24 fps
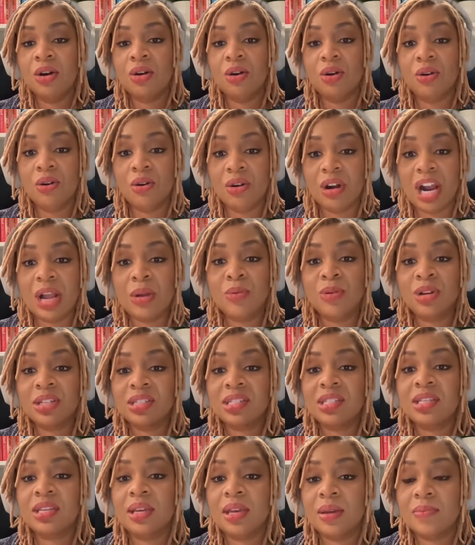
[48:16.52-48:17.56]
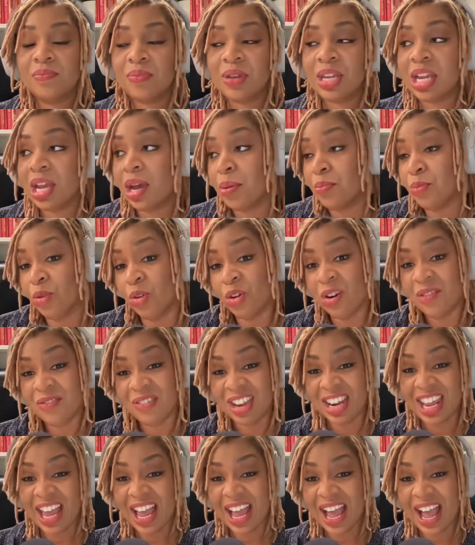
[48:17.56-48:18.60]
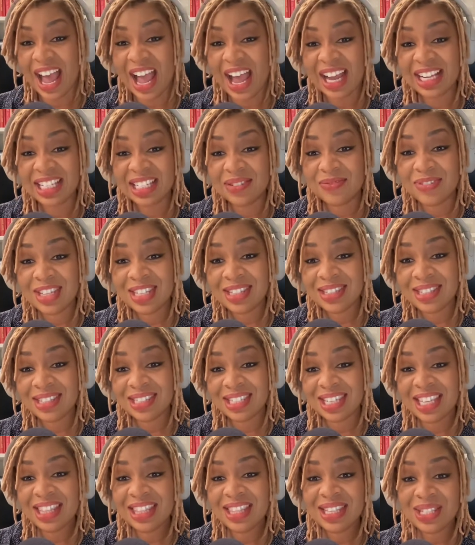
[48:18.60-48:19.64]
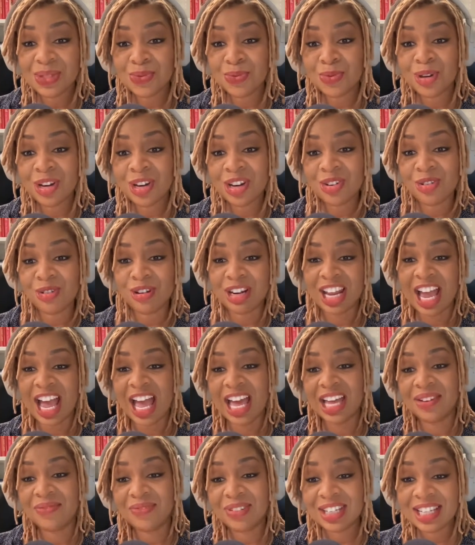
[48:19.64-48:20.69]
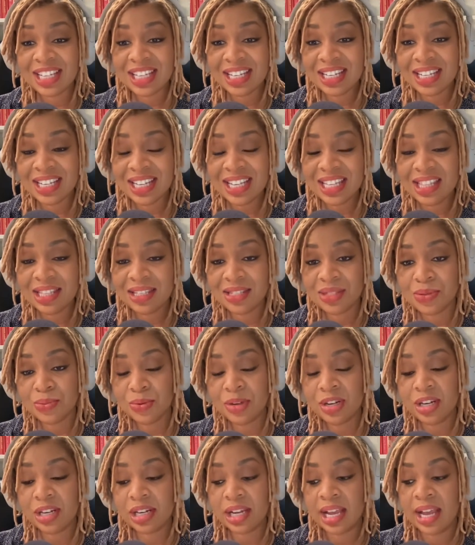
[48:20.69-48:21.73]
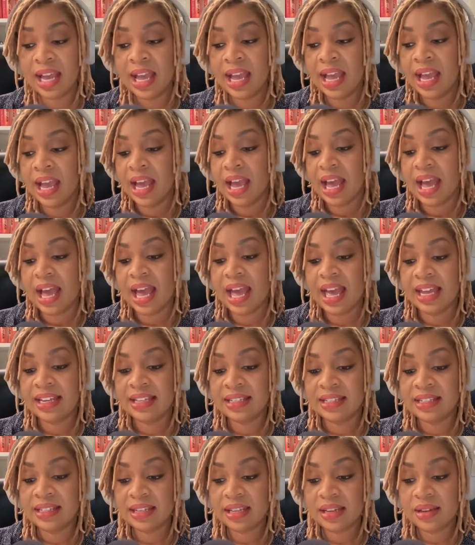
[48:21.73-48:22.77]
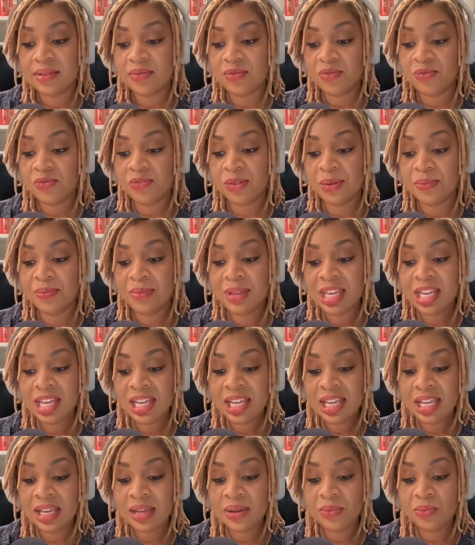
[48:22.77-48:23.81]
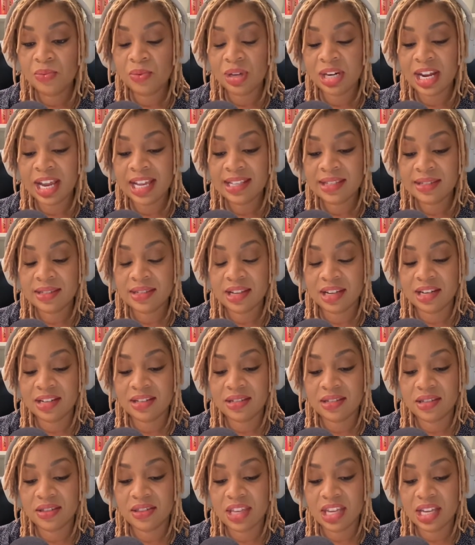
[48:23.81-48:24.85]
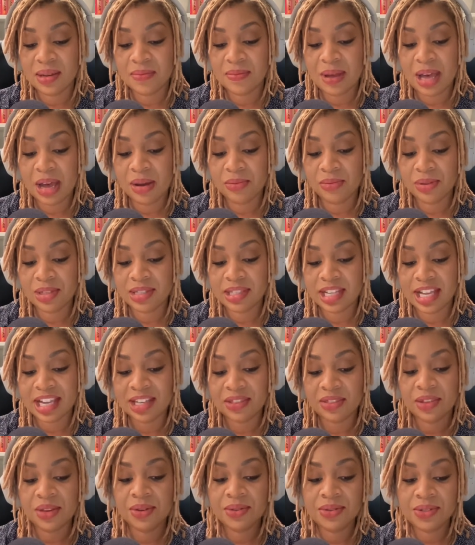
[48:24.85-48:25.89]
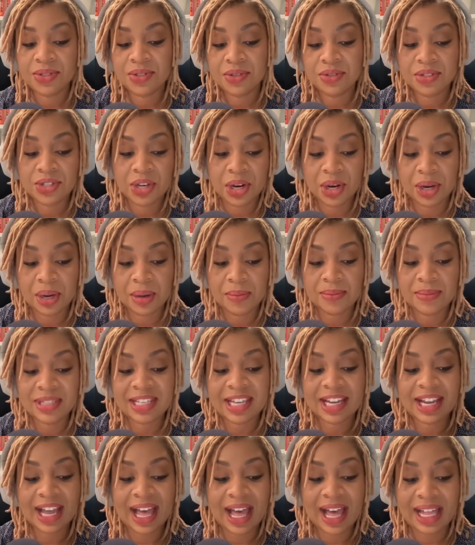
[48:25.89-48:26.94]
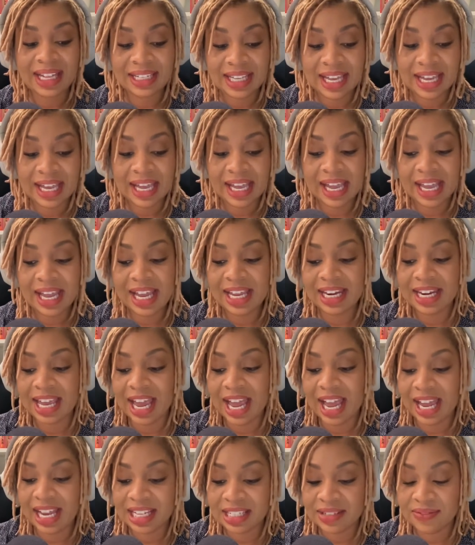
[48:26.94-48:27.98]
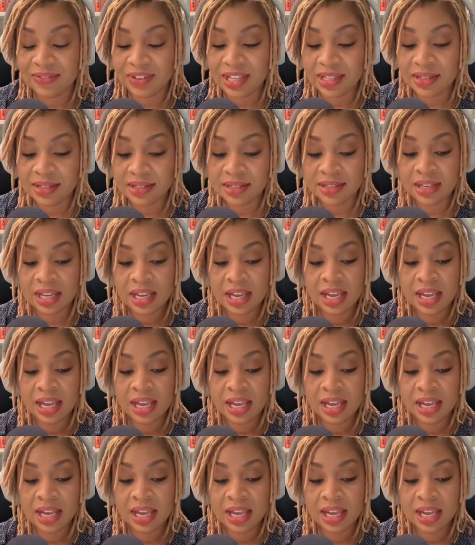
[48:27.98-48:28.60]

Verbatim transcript: or I want to become more of an activist in this work or an advocate in this work. And for me, what I started to think about was like those two terms, like ally and activist,